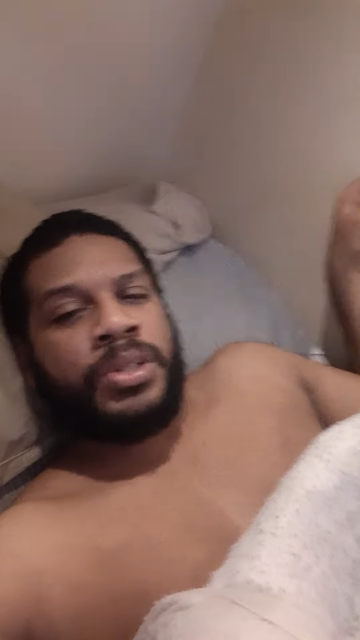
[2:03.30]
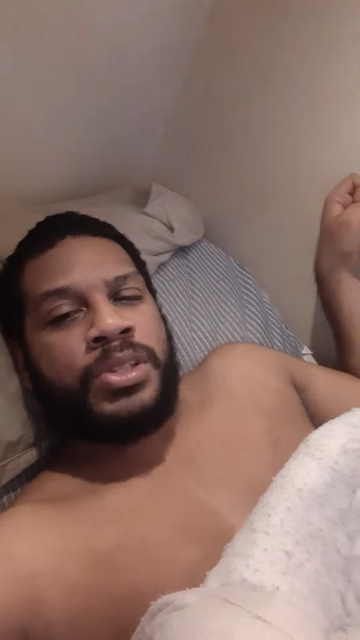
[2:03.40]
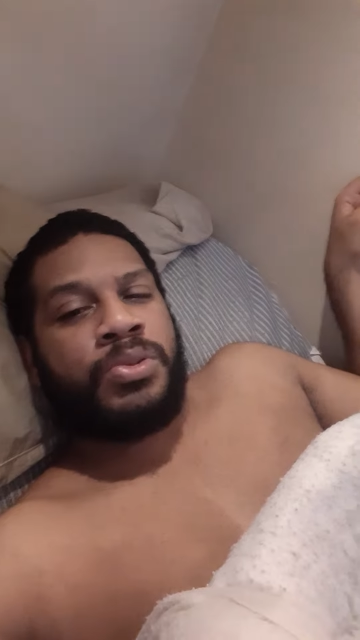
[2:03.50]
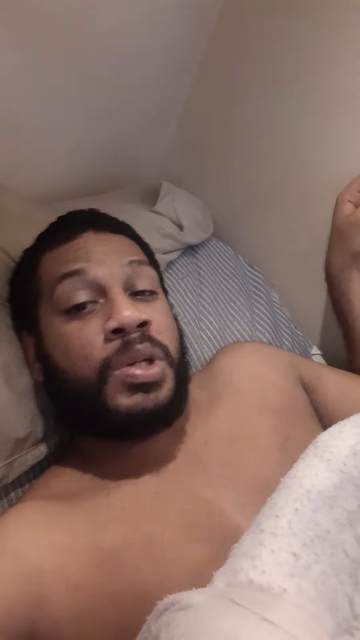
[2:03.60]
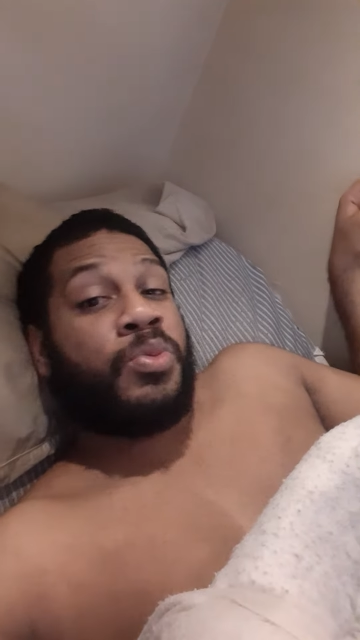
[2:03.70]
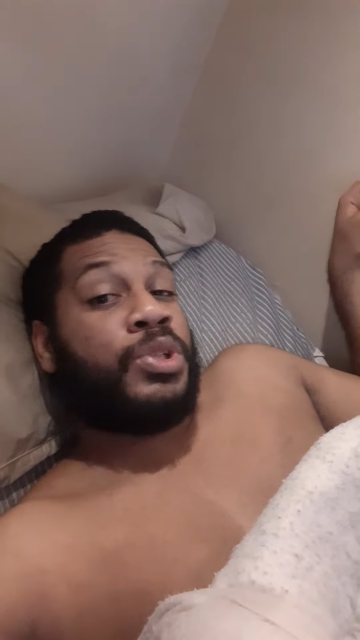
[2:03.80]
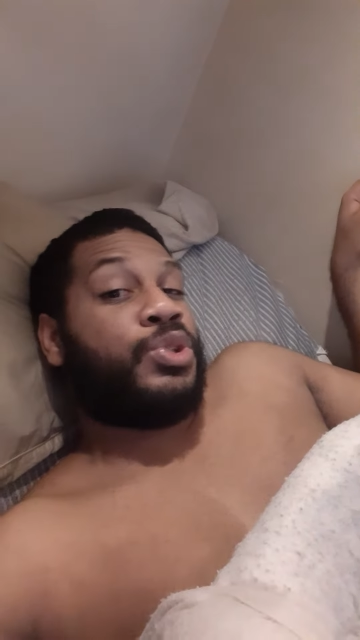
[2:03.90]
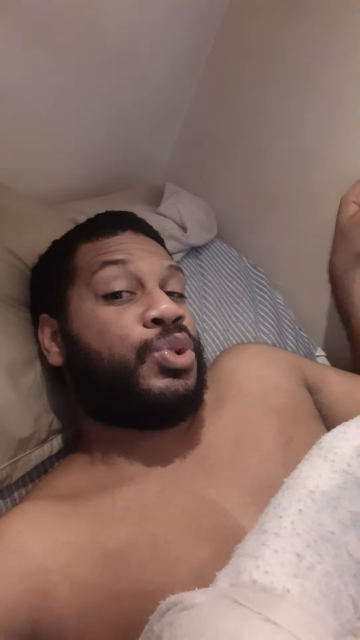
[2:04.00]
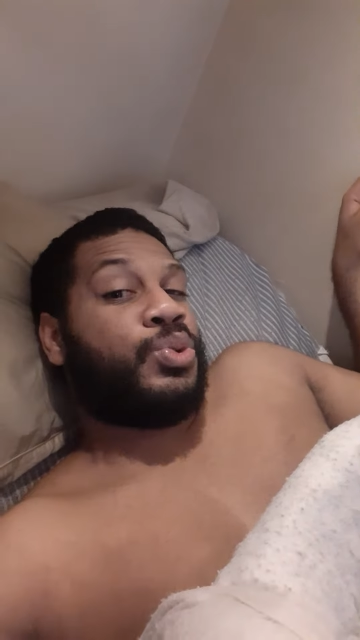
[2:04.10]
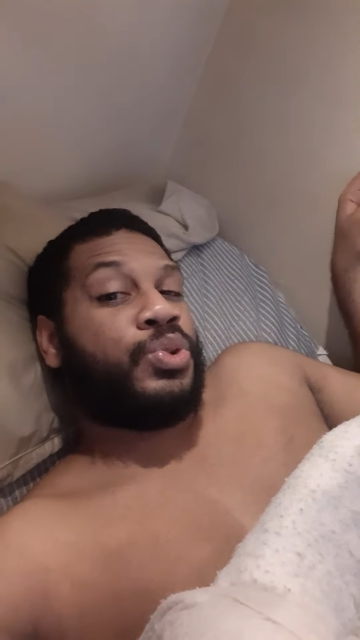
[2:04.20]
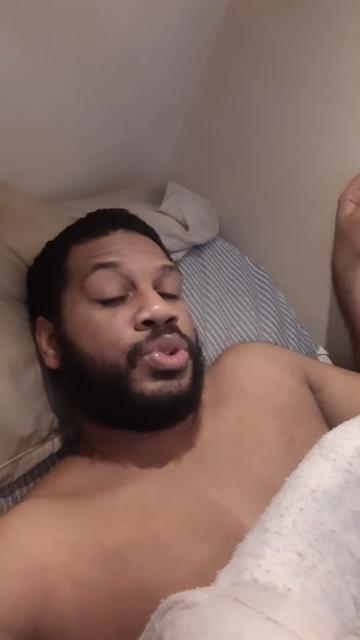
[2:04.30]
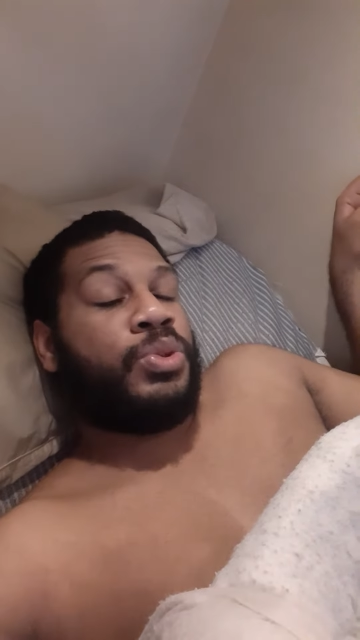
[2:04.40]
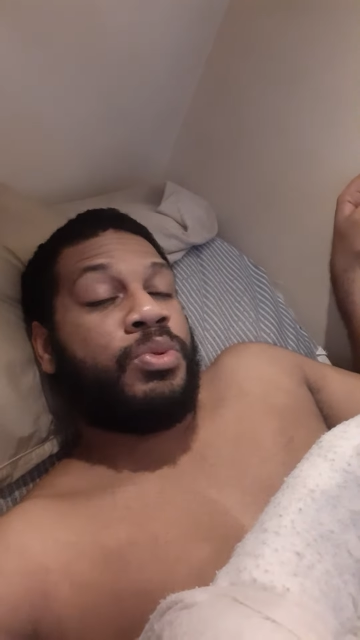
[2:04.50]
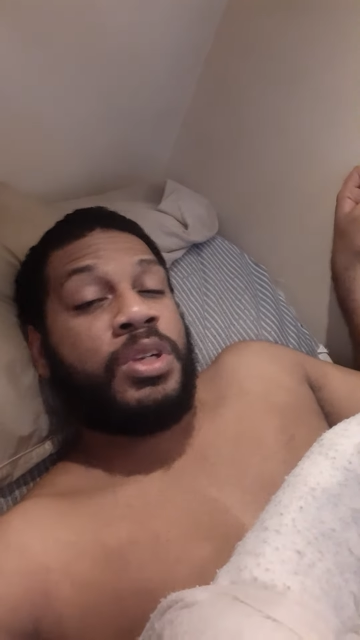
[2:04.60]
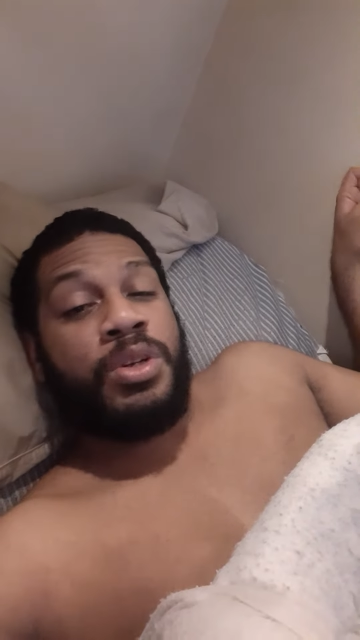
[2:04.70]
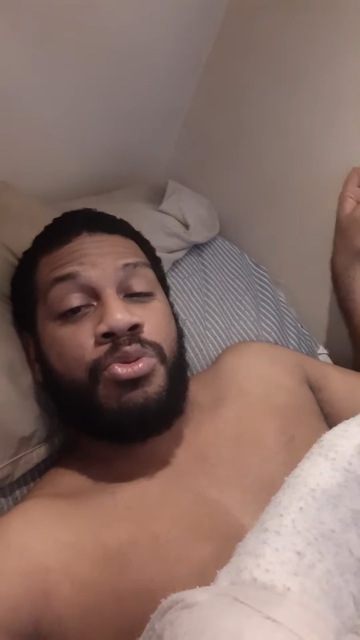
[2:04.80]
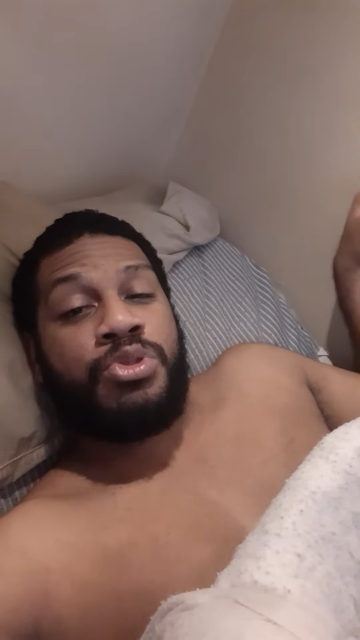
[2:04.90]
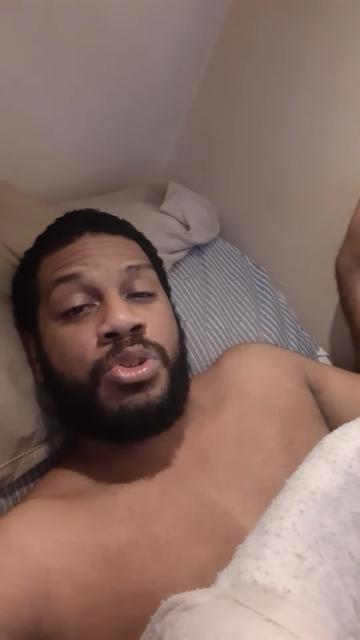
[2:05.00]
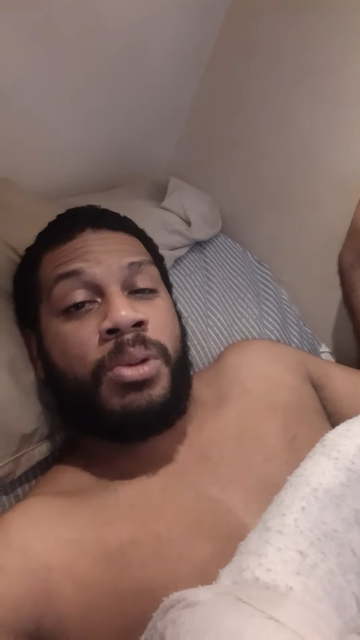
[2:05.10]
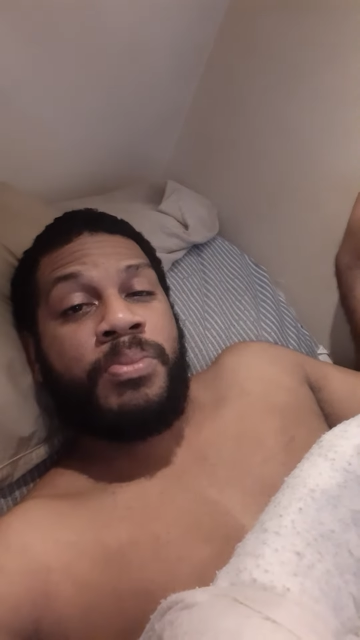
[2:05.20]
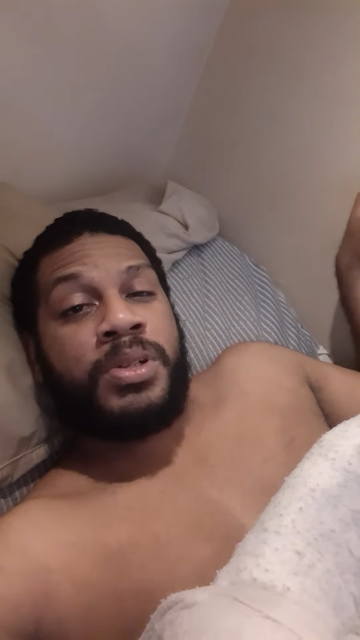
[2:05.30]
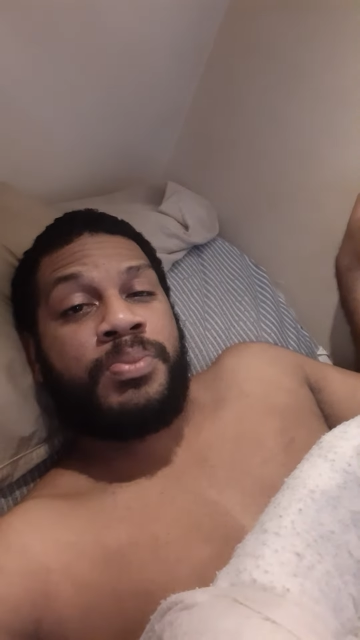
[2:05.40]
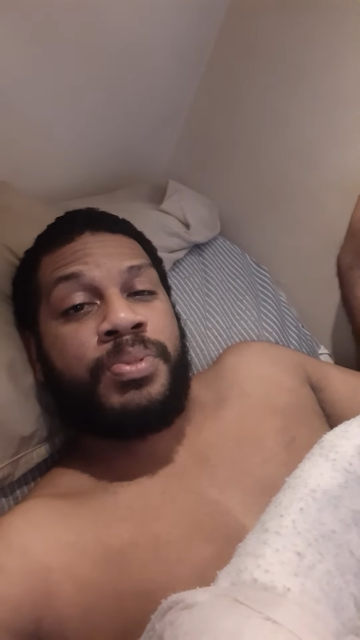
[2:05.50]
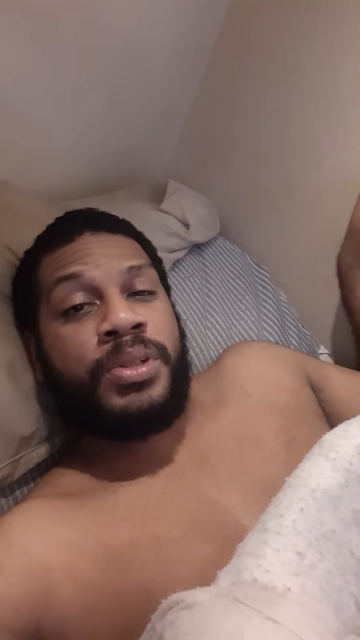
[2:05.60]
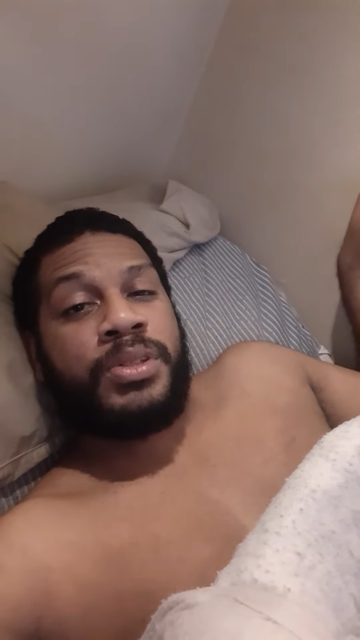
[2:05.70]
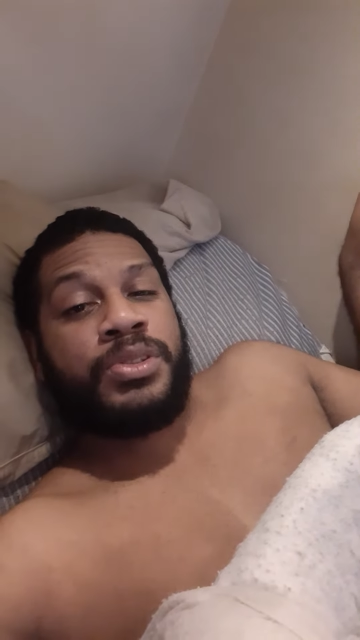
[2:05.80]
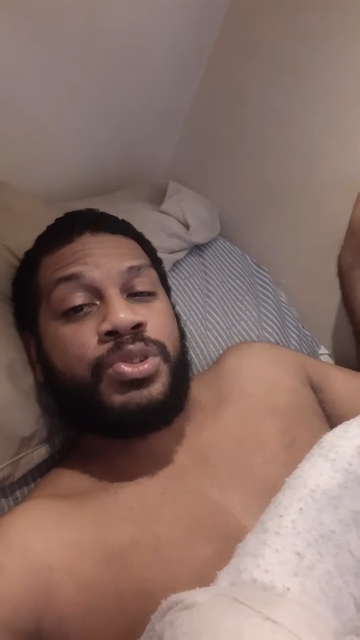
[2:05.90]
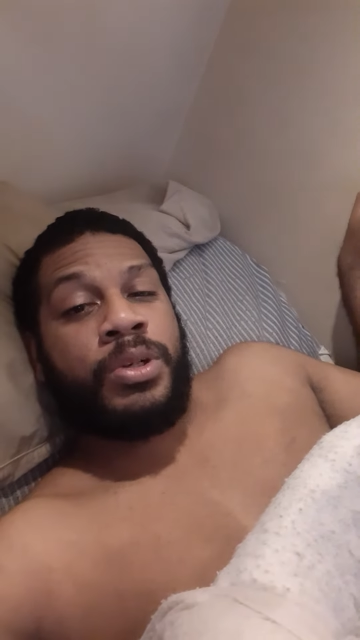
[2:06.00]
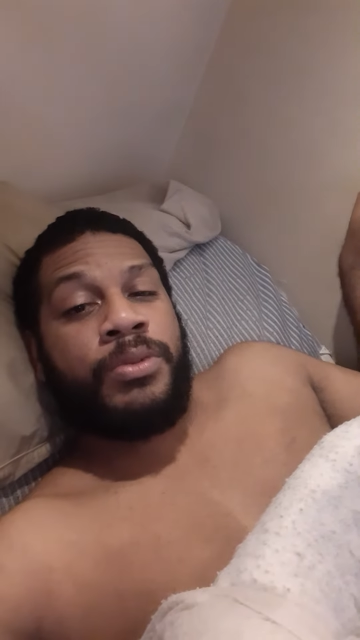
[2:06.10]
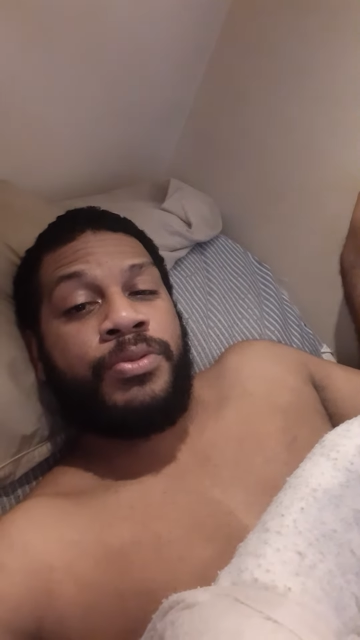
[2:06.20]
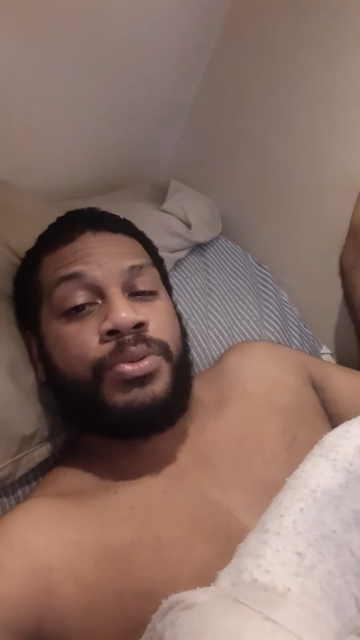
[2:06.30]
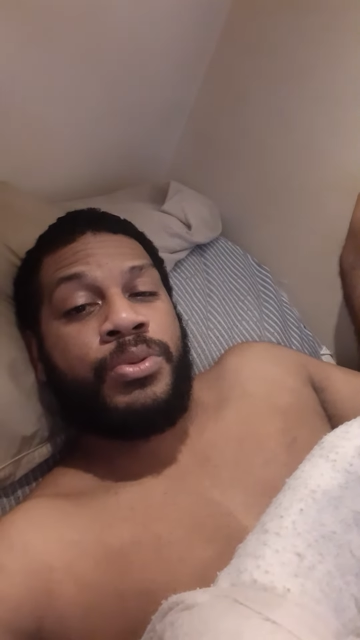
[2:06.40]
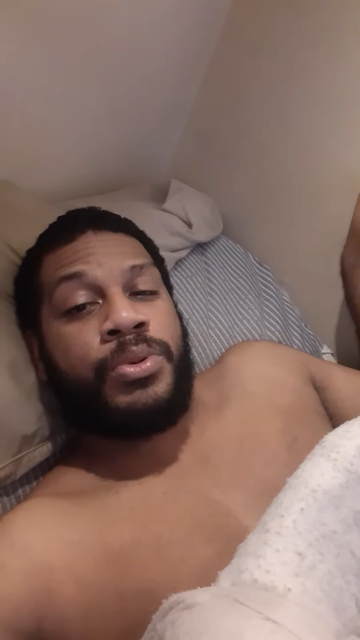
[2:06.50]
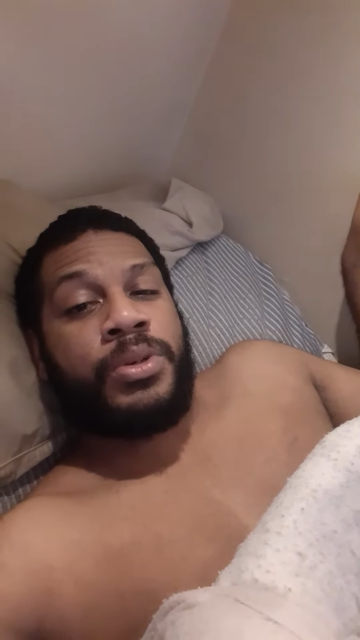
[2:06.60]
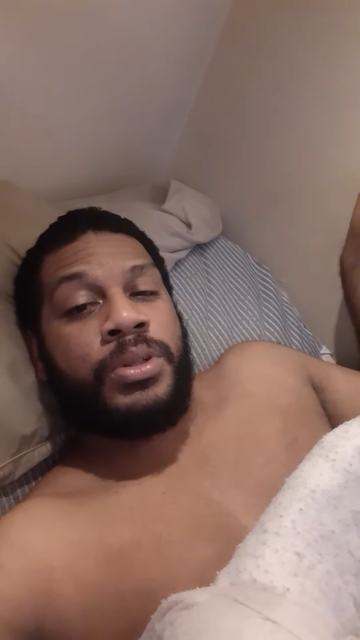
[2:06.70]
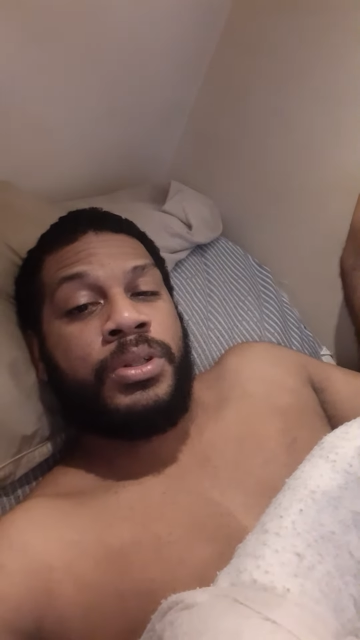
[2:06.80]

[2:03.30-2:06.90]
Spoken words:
That's why he went Chelsea. You keep losing our best players, top four.